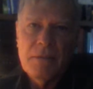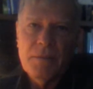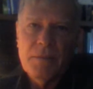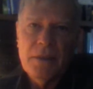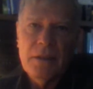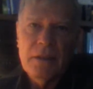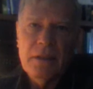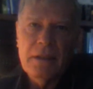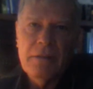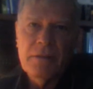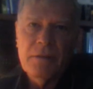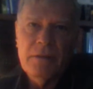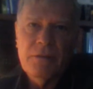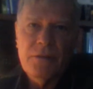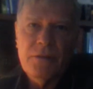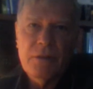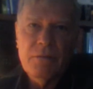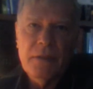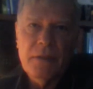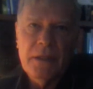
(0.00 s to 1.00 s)
But even
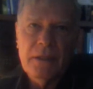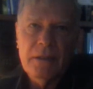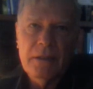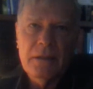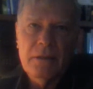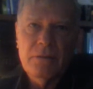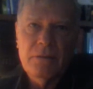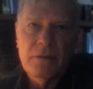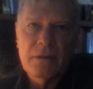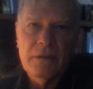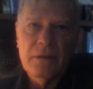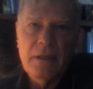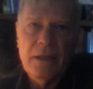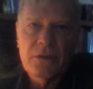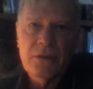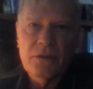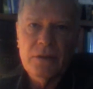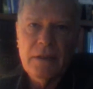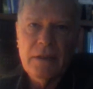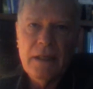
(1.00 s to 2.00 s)
if they're making it with
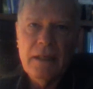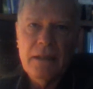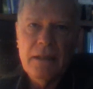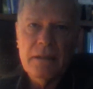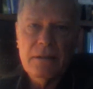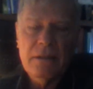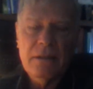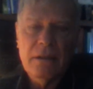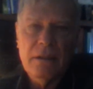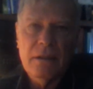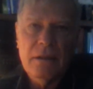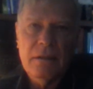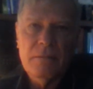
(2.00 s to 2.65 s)
natural gas,